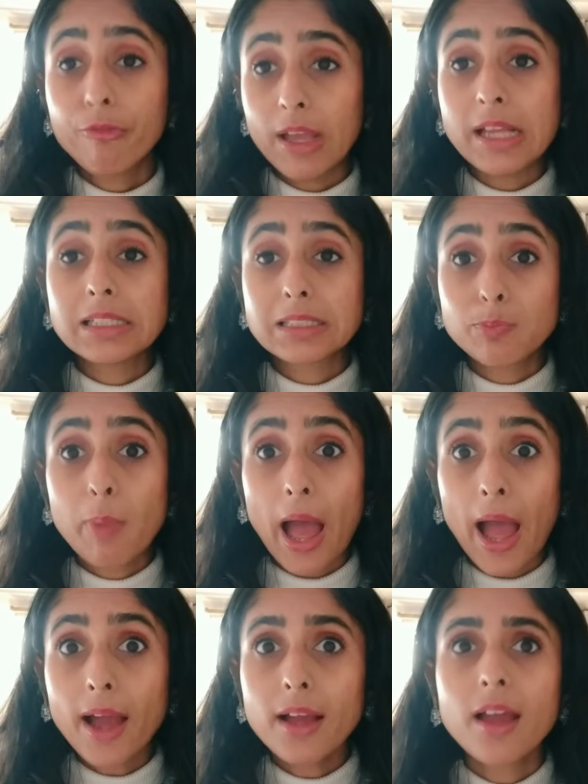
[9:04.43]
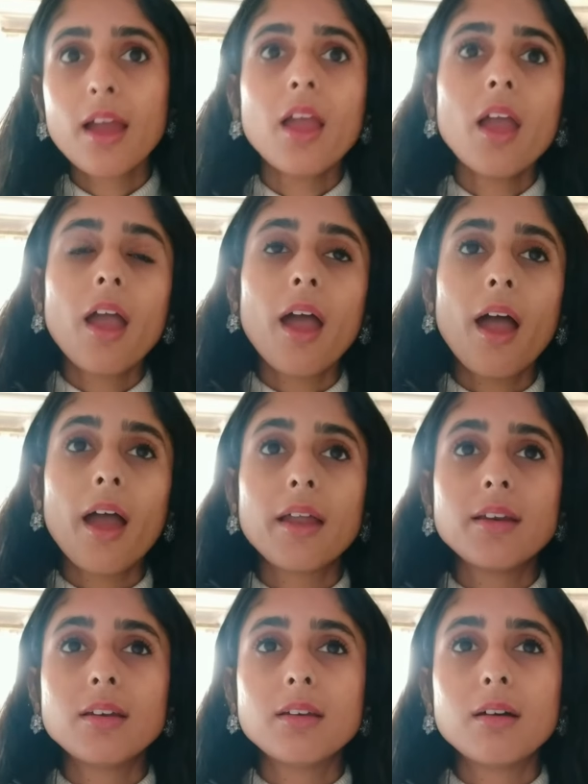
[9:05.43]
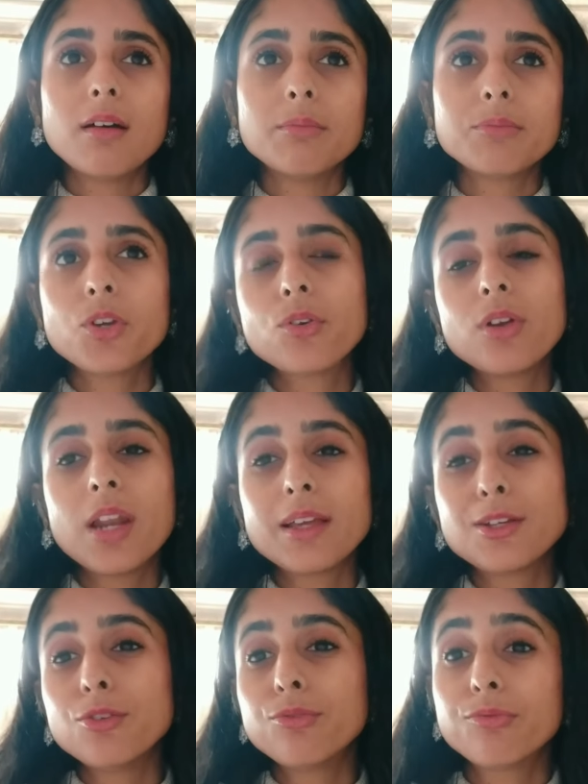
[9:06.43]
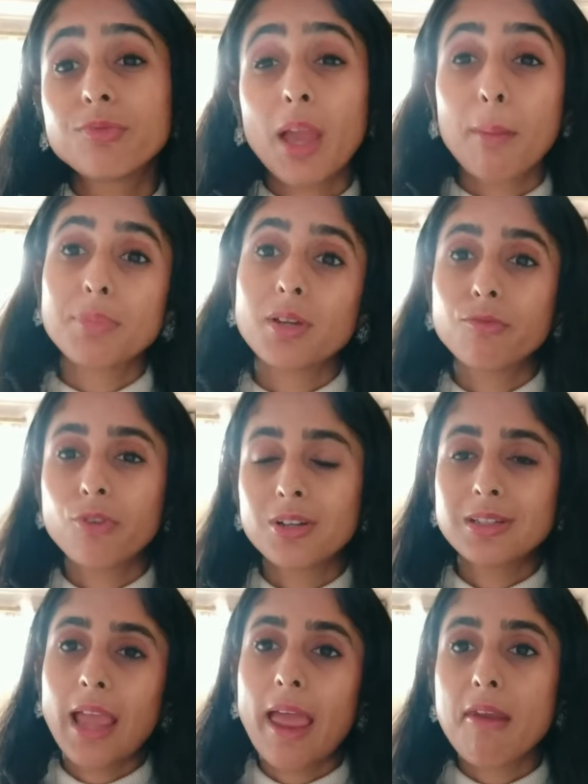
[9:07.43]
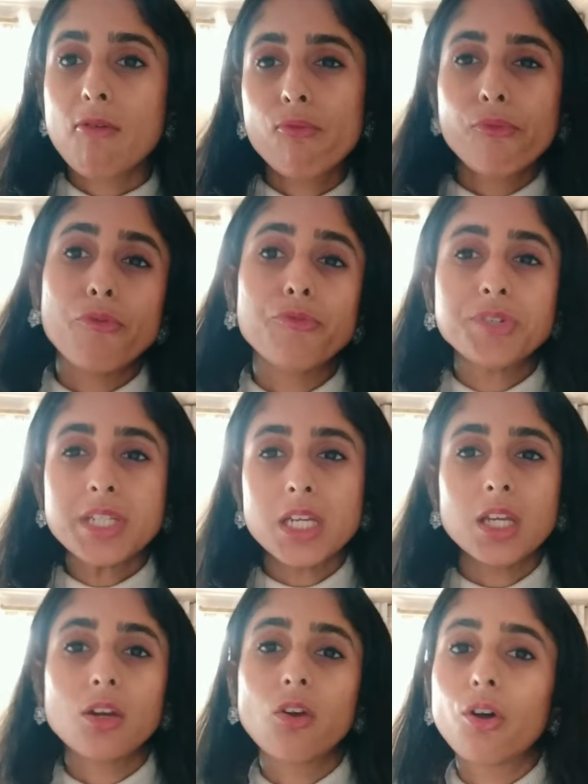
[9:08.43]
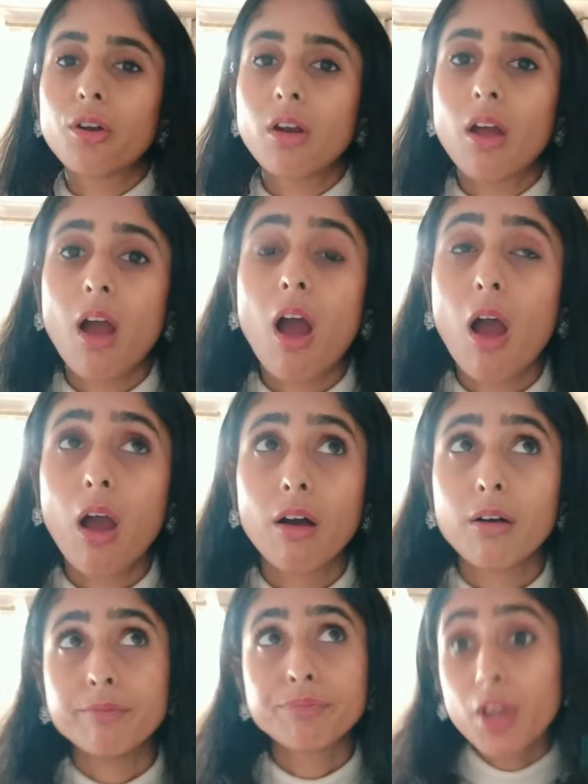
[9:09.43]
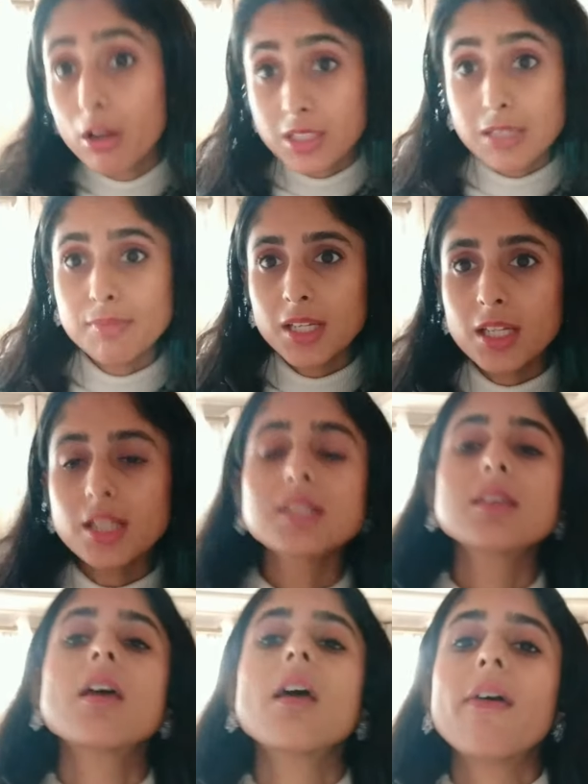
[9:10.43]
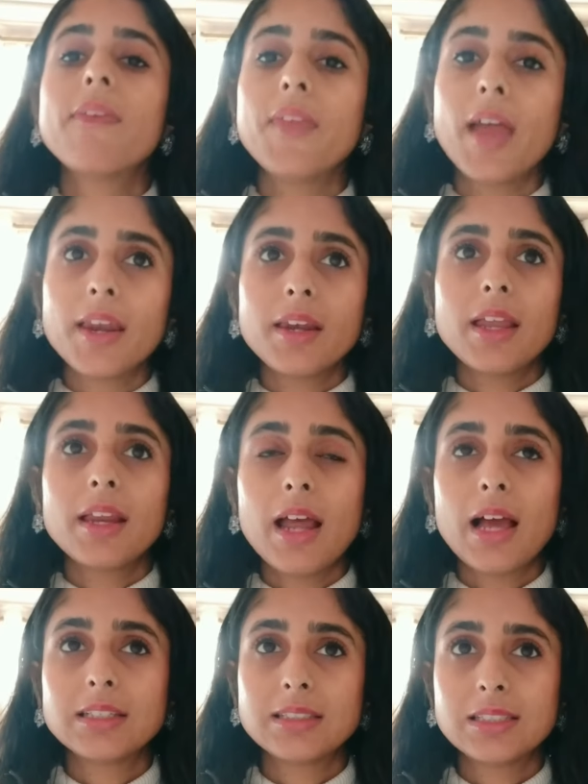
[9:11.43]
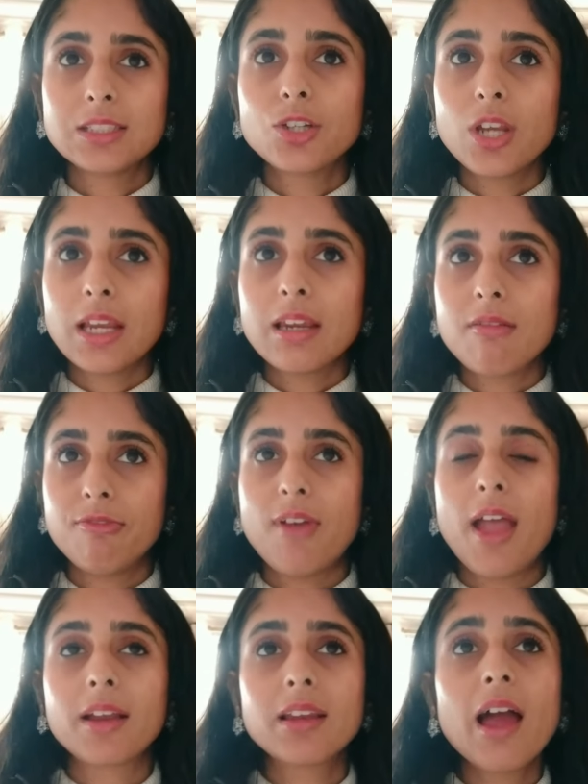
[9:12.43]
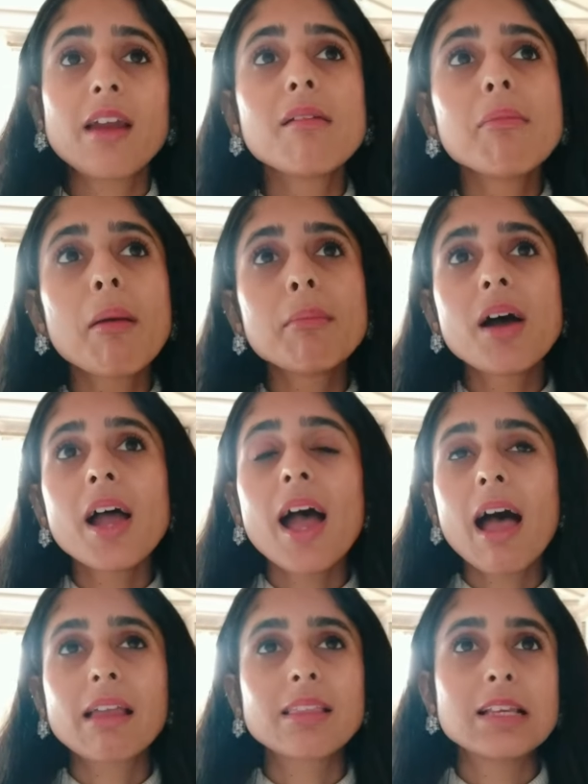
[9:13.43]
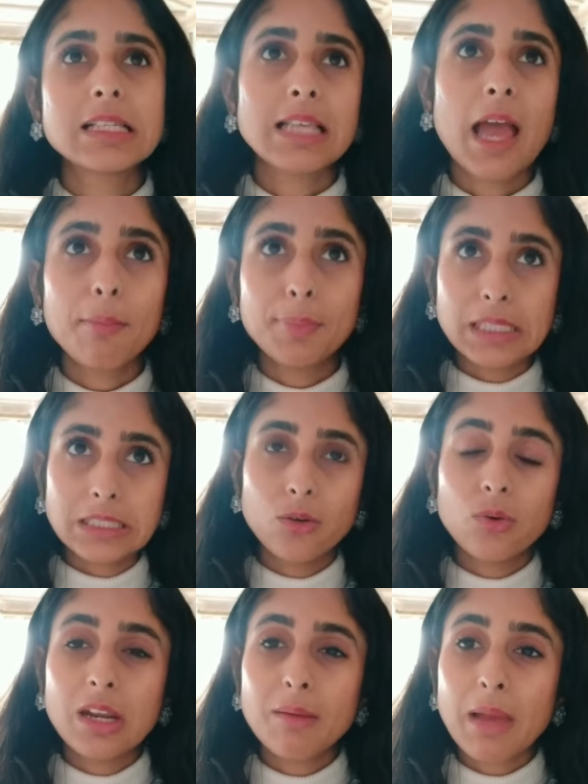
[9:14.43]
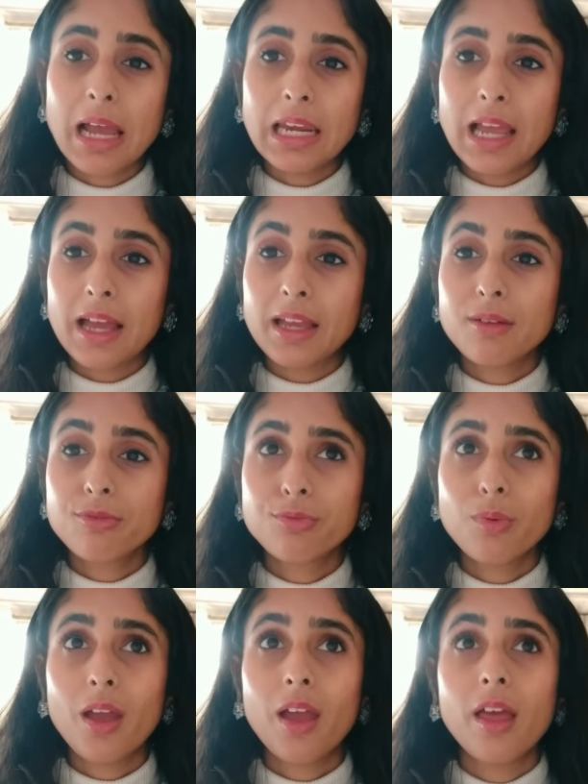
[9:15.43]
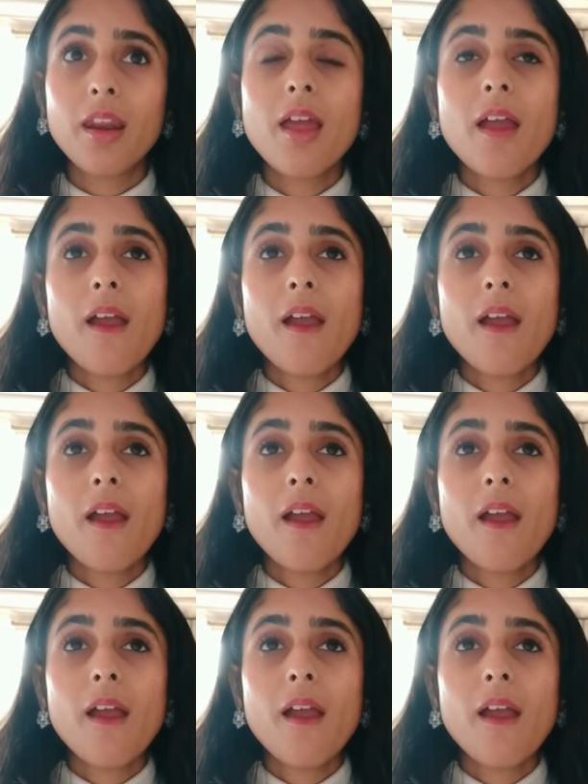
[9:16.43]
face pack, and like you've kept it for 10, 15 or 30 minutes, then it has this great effect. I remember I had this episode in my life where